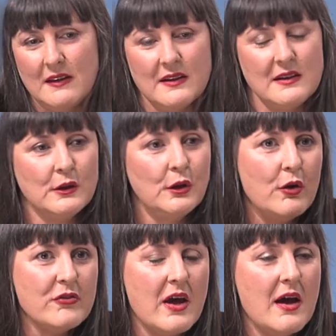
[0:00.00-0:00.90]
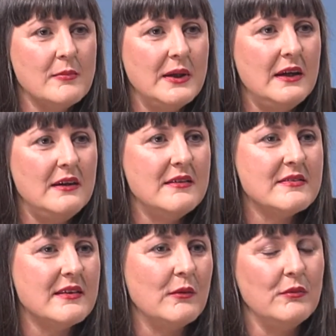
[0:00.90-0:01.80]
They did close
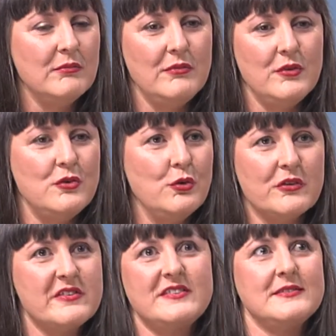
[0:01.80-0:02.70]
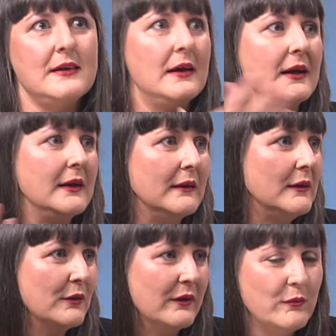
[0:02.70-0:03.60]
harmonies. They looked stunning.
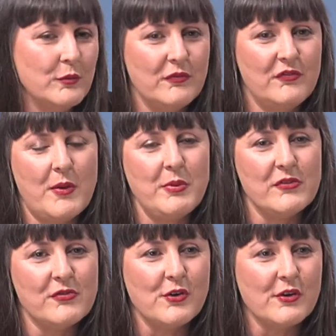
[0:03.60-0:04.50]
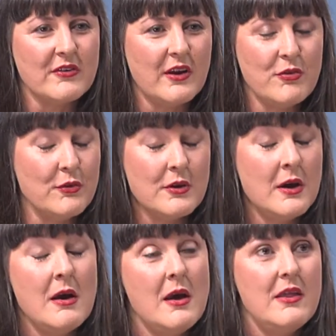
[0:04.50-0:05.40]
They wore fabulous frocks. And I thought,
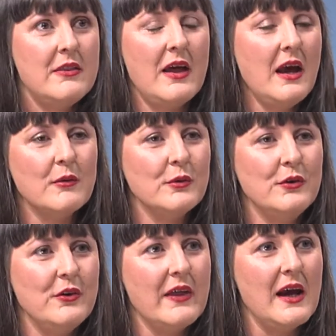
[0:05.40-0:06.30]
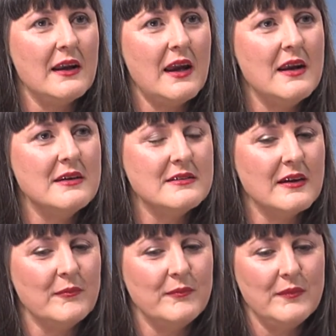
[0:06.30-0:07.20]
I want to do that. And
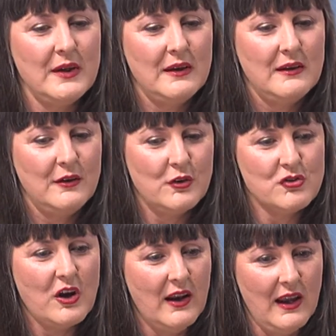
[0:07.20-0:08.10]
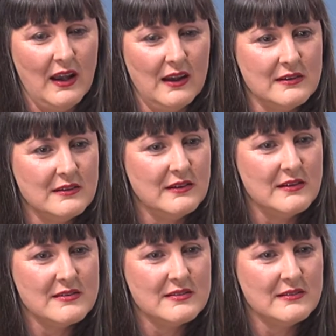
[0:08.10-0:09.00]
got Johanna Allen
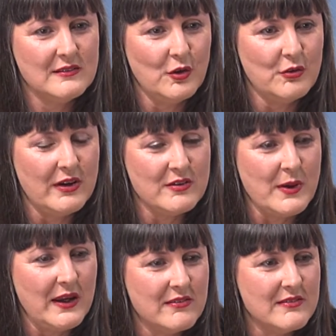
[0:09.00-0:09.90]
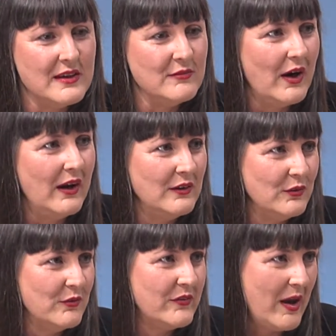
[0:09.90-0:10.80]
and got around to my house and said, right,
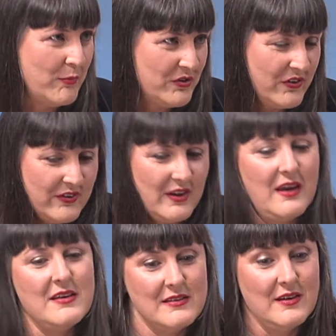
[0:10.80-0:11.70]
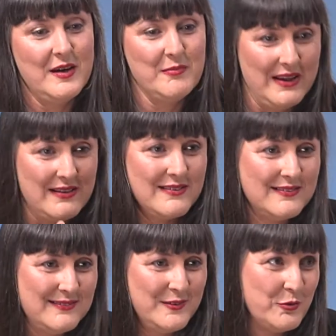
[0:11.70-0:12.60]
you're as ambitious as I am. Let's
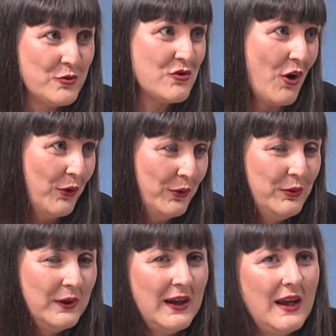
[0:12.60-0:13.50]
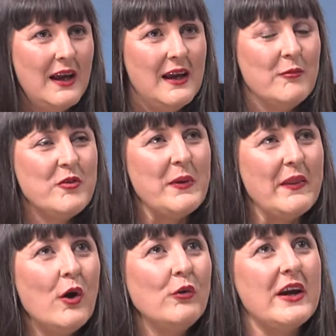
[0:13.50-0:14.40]
do a show. And we spent
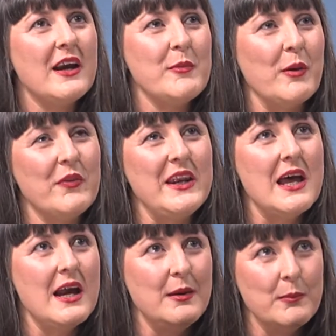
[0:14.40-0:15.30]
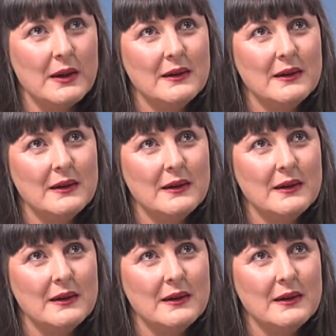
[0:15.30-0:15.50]
the whole day coming up with a name.